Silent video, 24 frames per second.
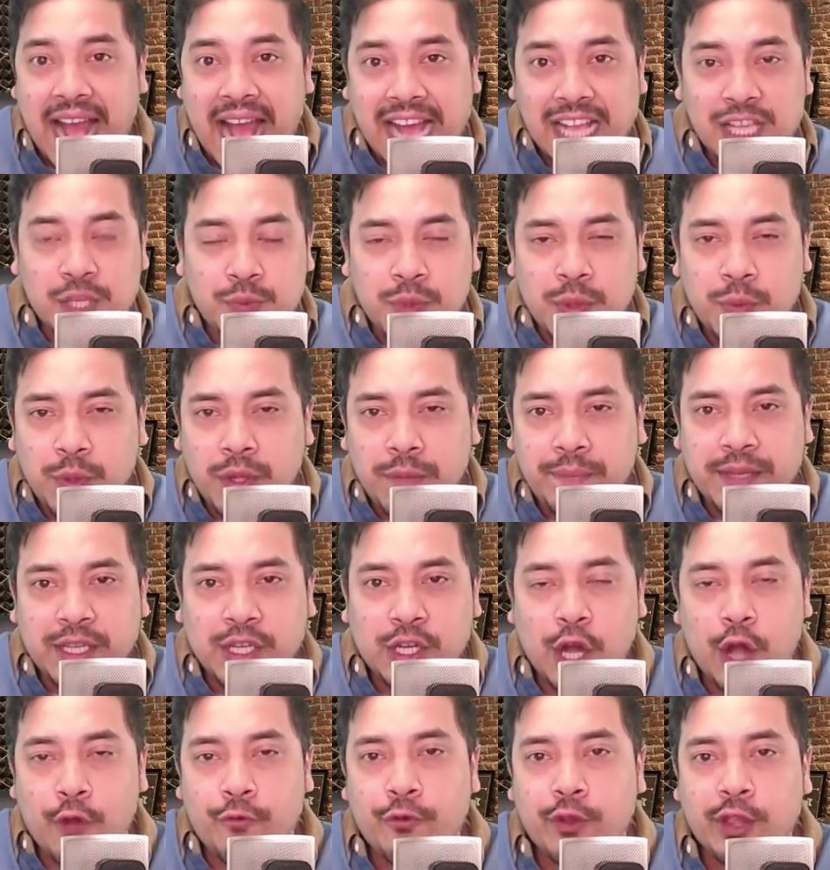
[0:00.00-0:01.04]
as we will be
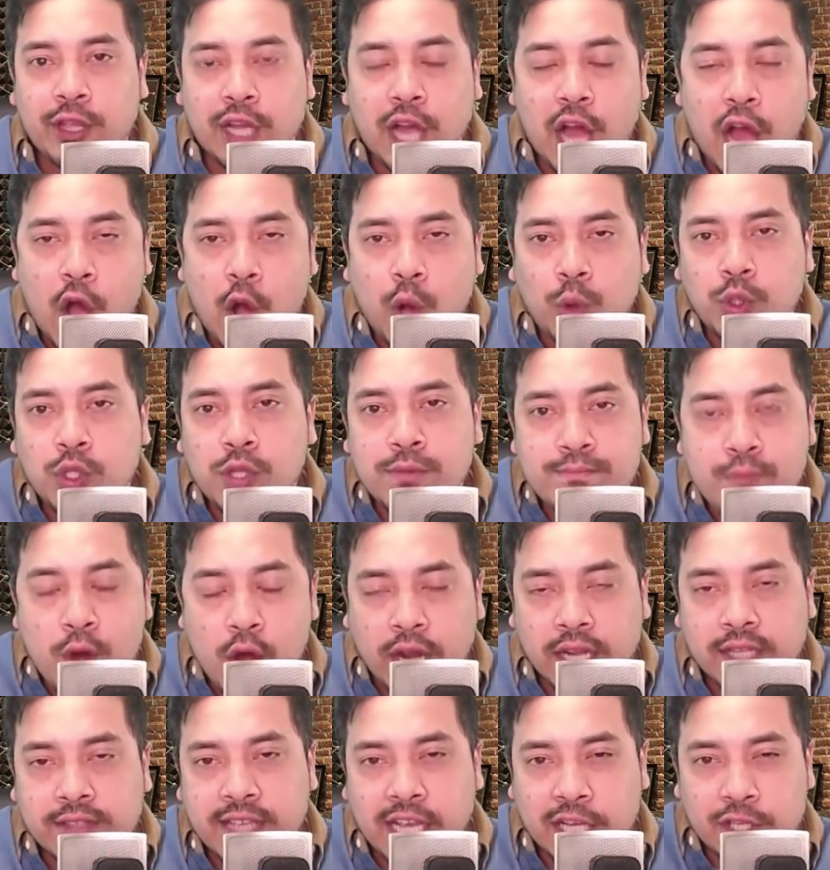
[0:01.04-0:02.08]
covering how to
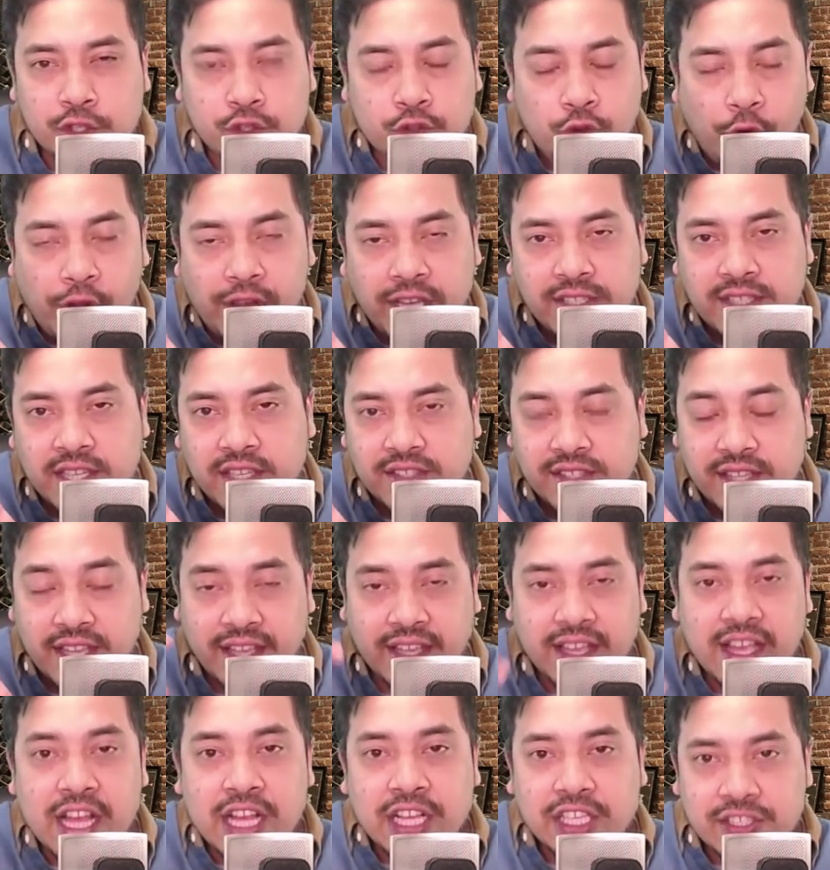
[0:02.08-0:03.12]
monetize your
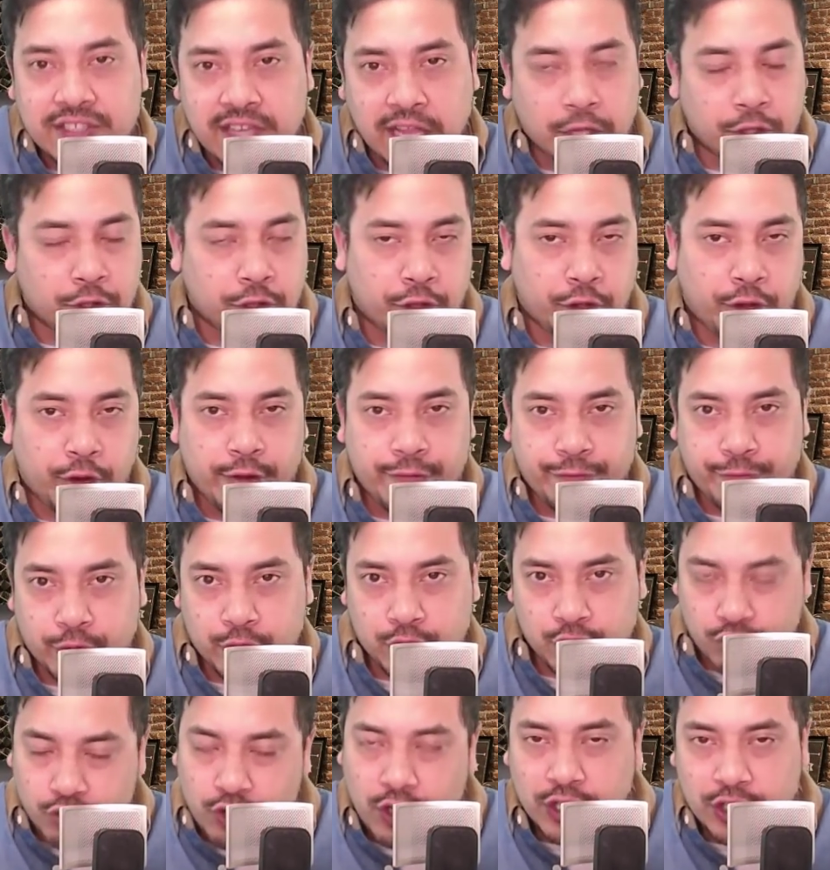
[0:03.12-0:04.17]
existing cellular
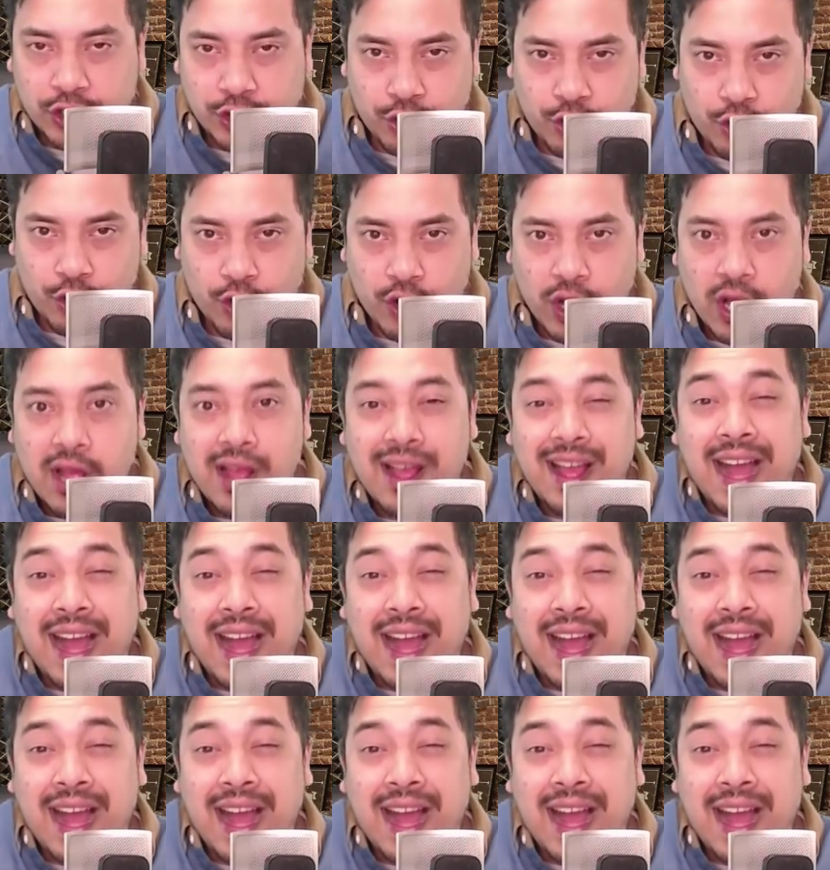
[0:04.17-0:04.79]
infrastructure.